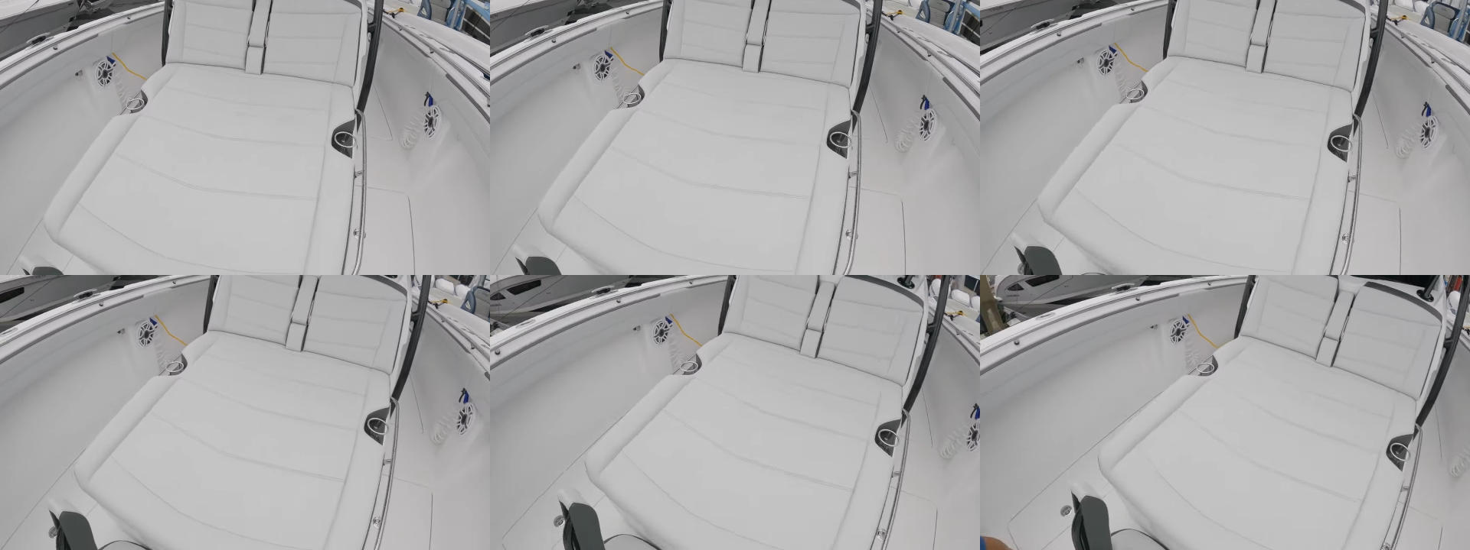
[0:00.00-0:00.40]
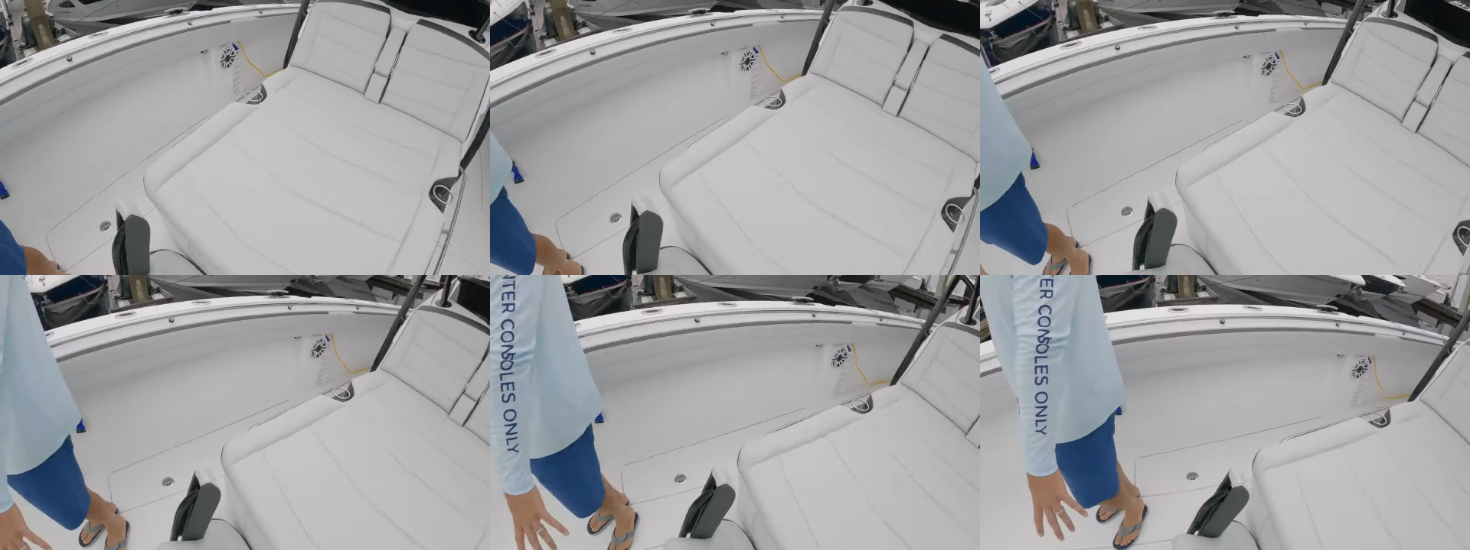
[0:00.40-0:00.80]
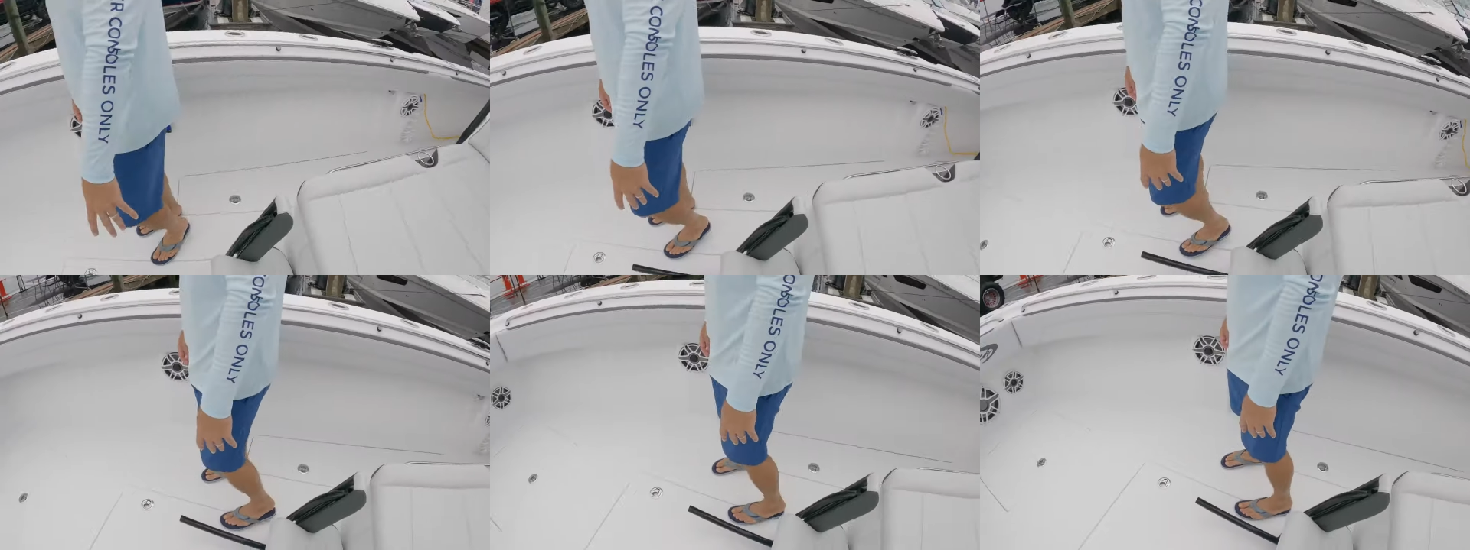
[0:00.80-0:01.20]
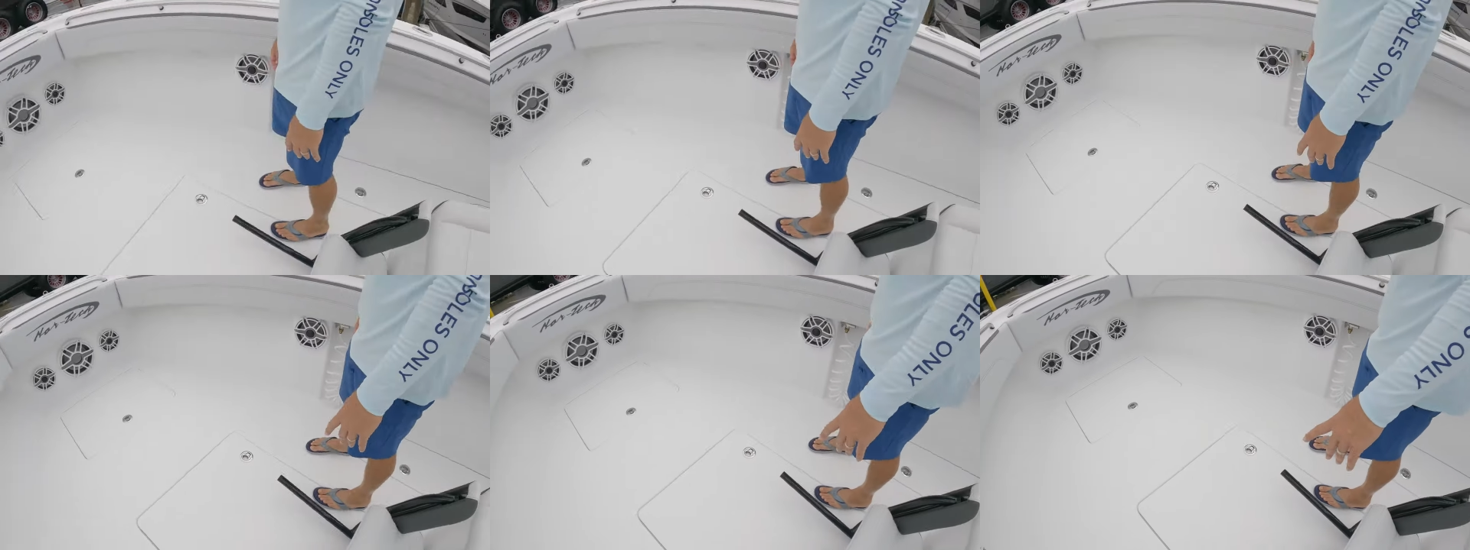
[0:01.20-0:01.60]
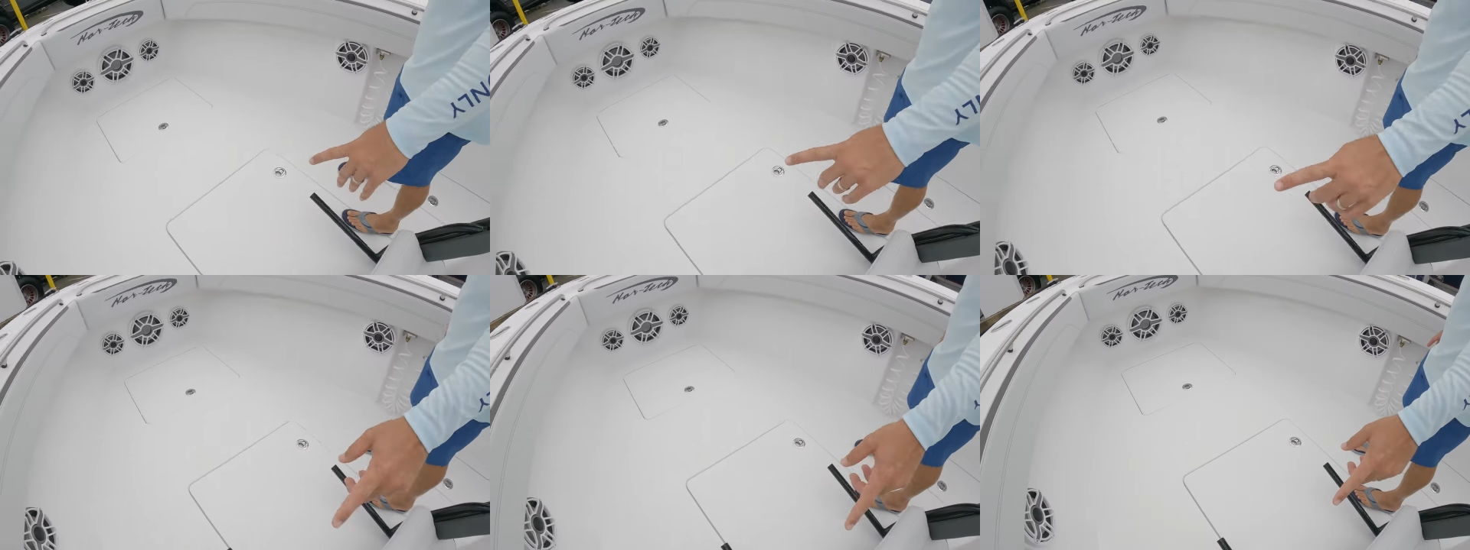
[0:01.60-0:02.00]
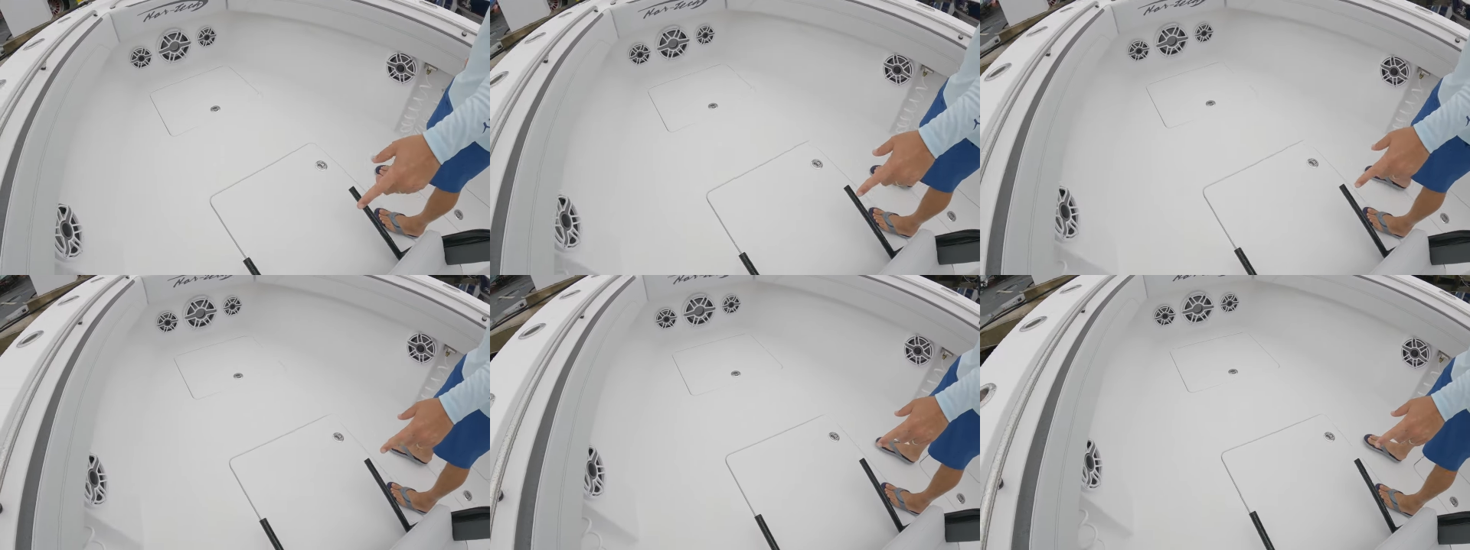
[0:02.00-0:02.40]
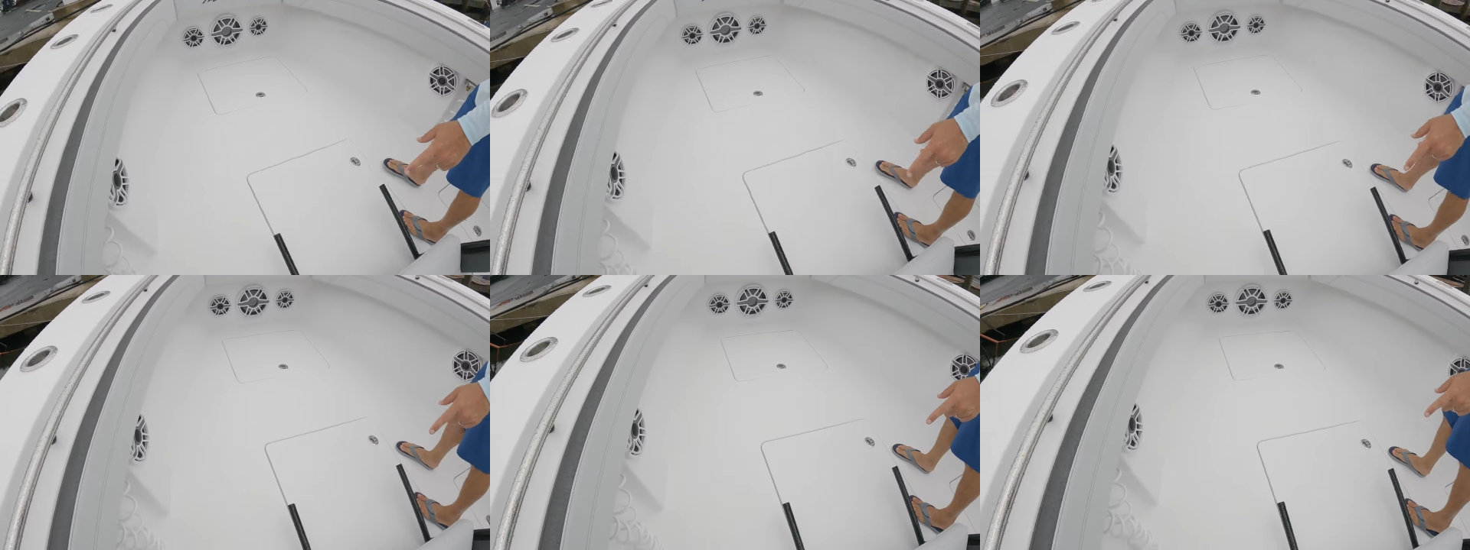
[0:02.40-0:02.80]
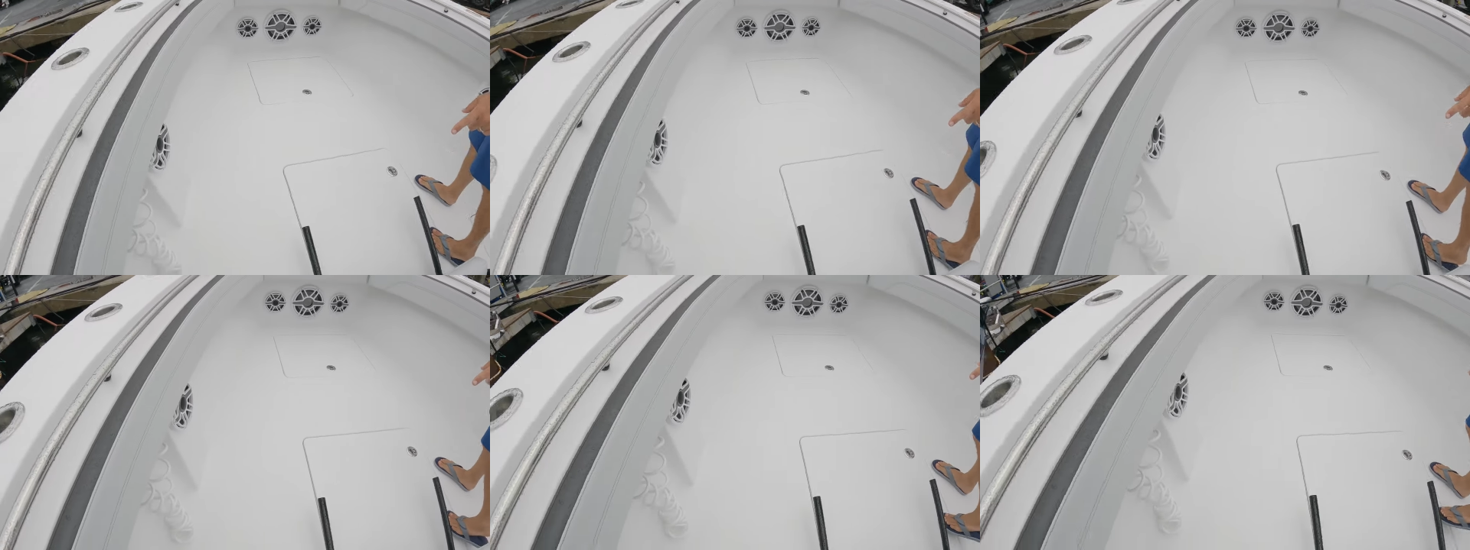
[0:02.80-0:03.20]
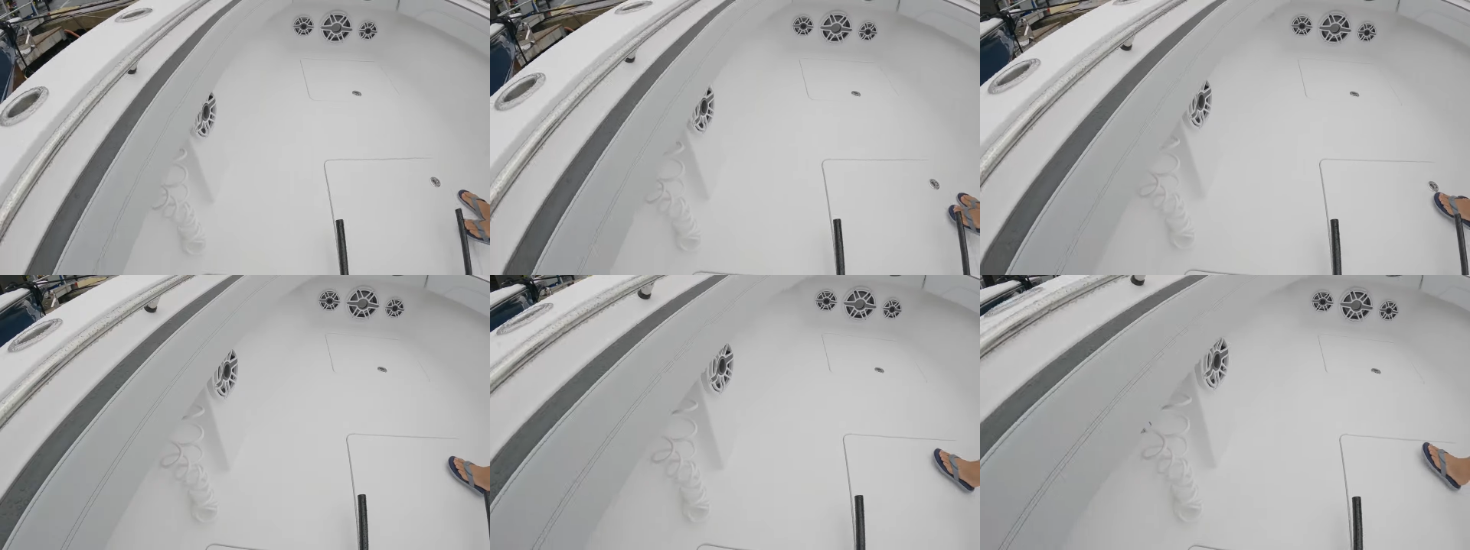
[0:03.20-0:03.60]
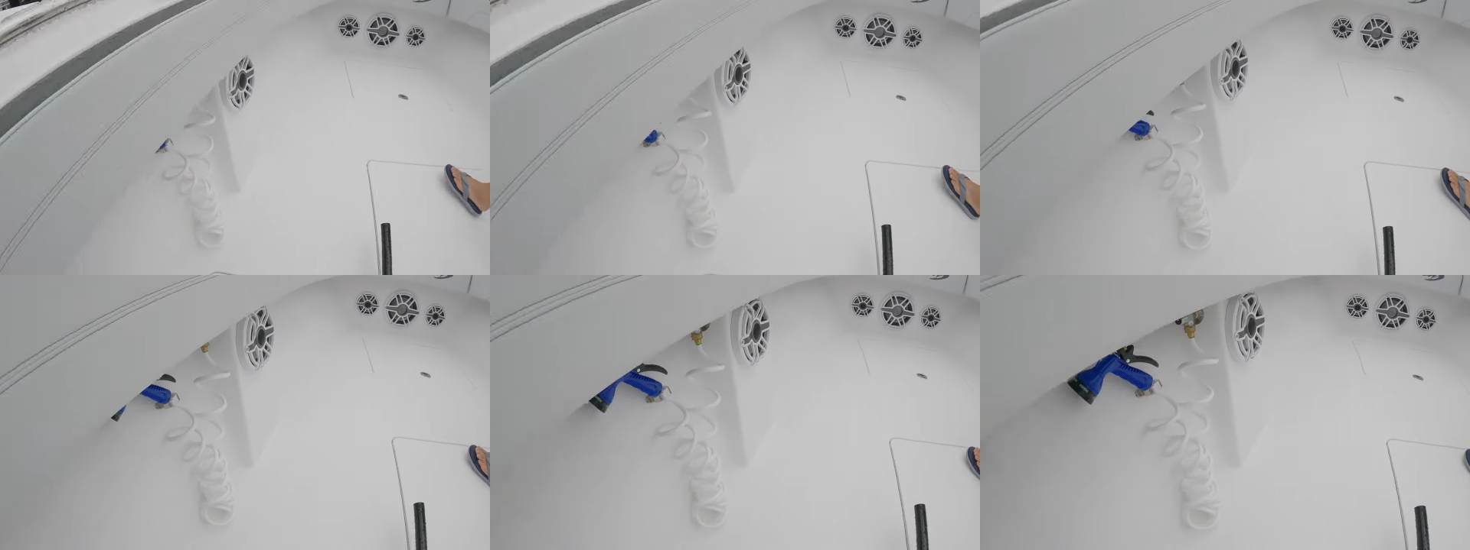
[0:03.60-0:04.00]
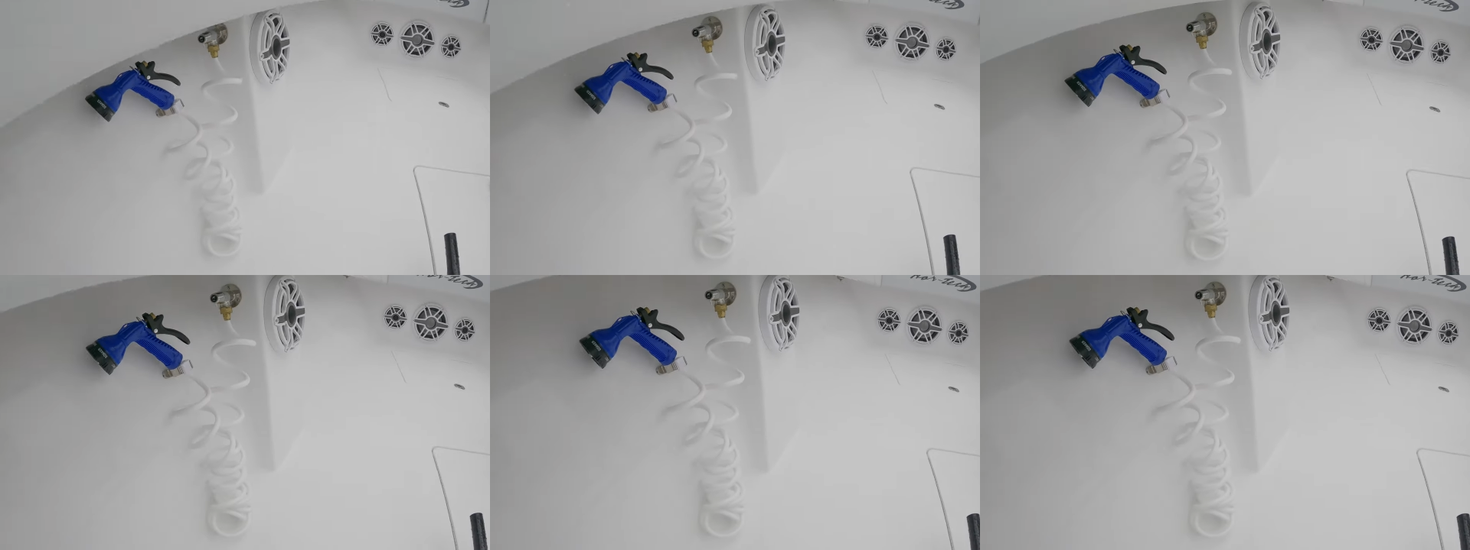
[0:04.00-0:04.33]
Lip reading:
[unreadable: no face in view]